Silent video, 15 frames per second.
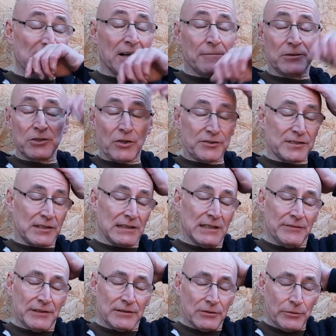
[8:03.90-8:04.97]
Cost of
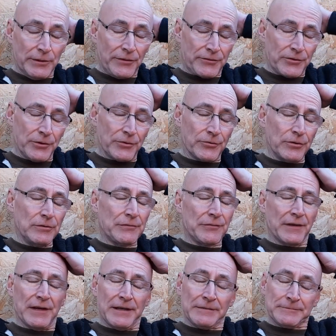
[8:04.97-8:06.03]
living going through the roof
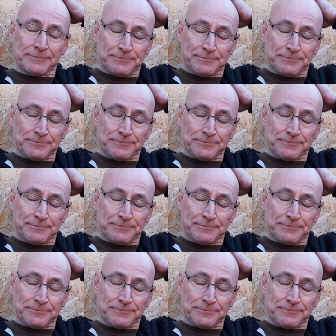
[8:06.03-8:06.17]
there,